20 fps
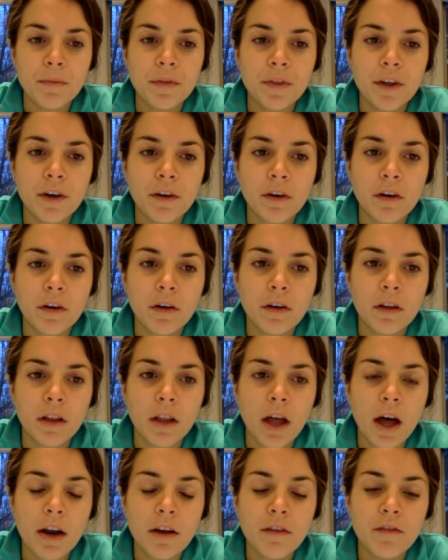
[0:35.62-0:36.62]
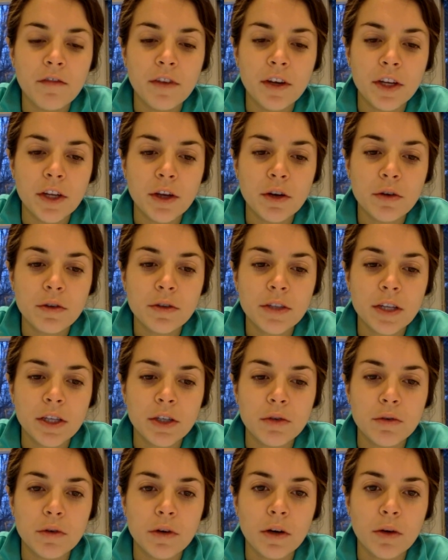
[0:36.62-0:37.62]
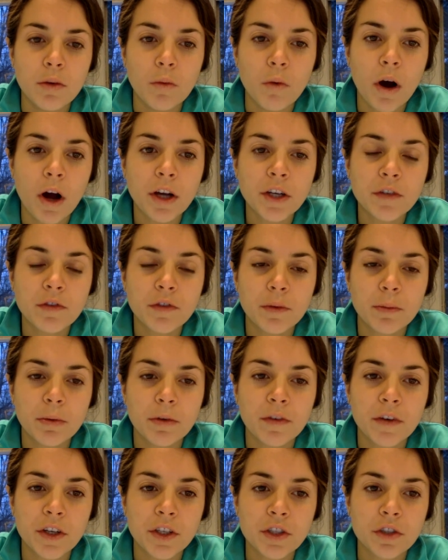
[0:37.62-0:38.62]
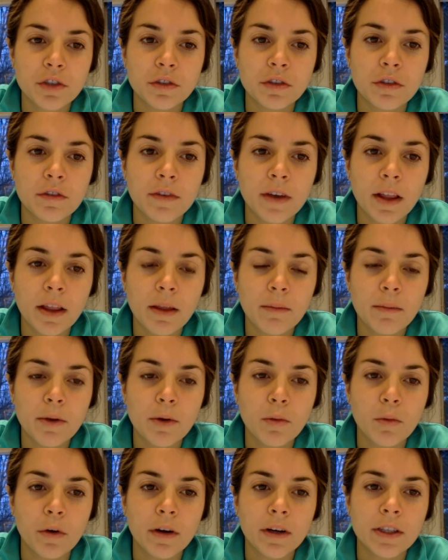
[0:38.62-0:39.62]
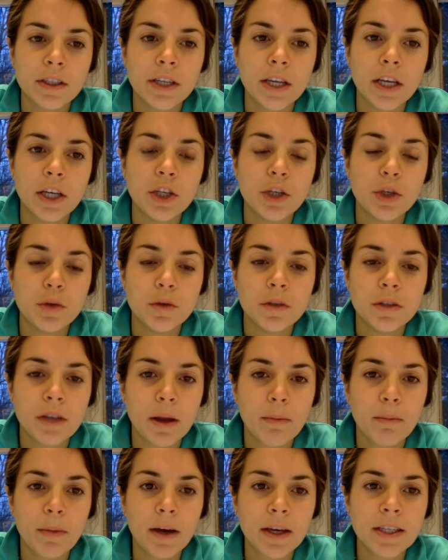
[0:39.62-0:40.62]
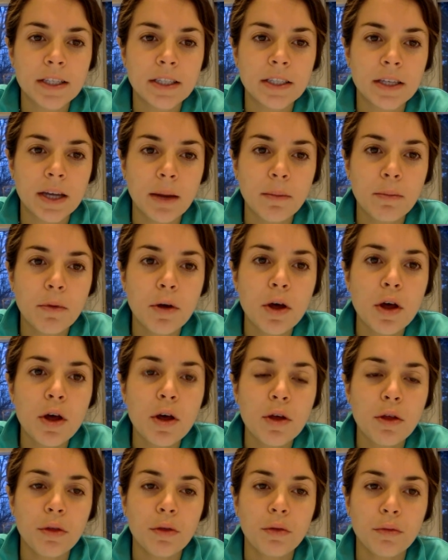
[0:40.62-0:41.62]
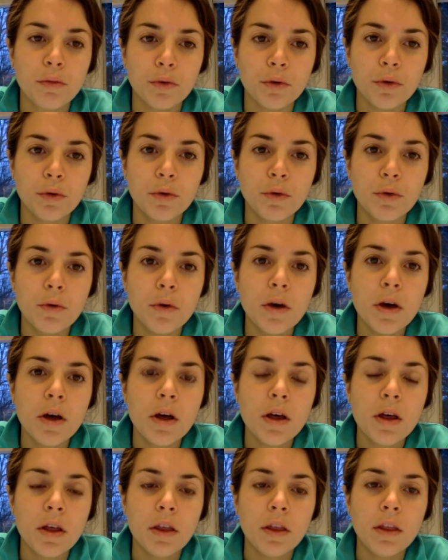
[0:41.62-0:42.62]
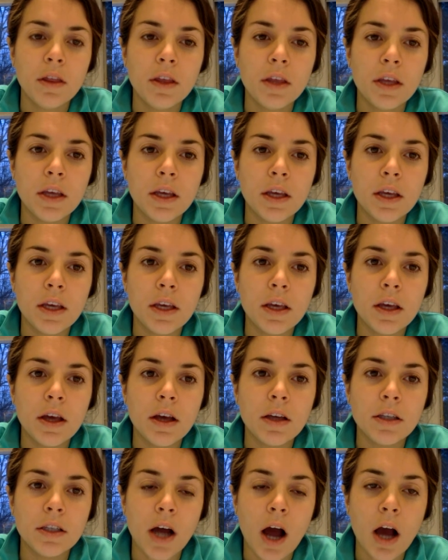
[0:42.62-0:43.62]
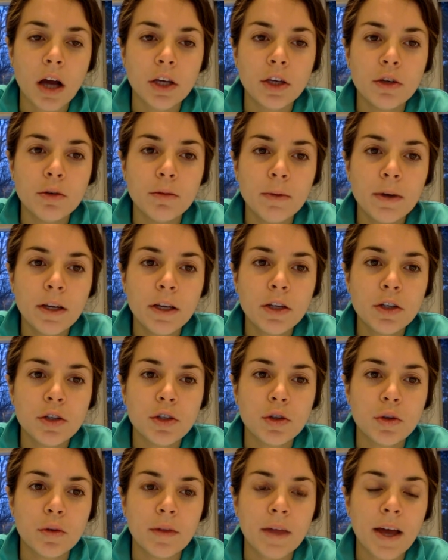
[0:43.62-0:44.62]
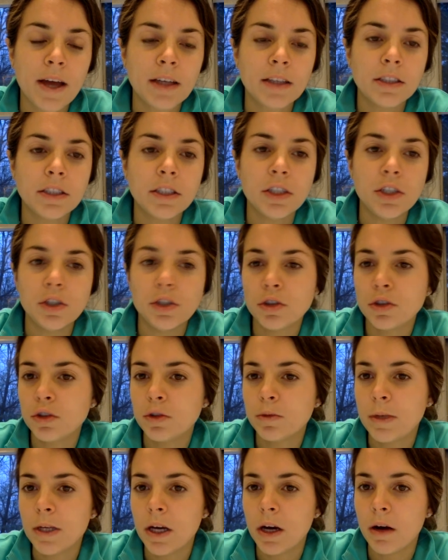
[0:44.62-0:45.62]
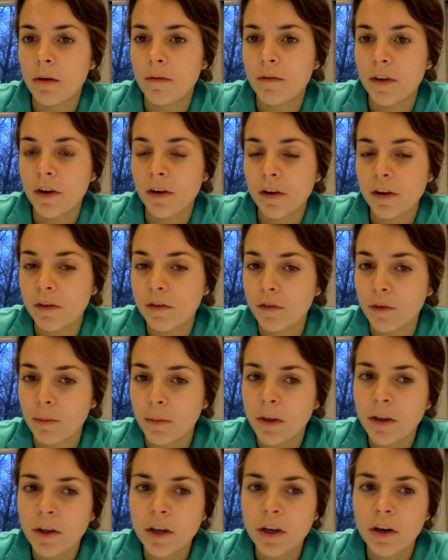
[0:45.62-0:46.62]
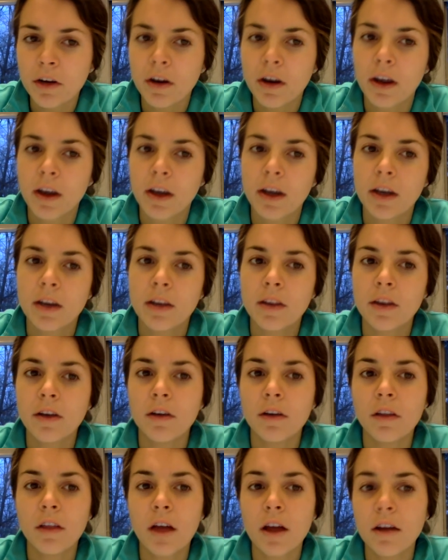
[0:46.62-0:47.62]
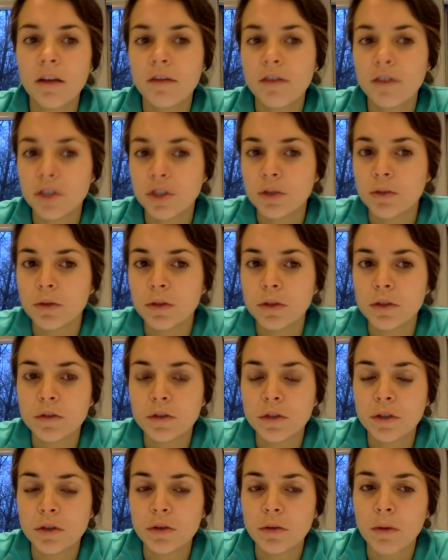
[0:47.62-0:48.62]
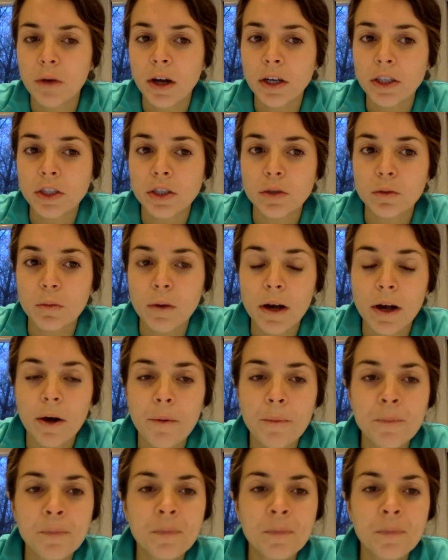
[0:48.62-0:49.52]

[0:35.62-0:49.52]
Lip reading: There are a lot of videos that you can watch for professional development where it takes you step by step through the document so that teachers become very familiar, and there are a lot of visuals for you to watch as well.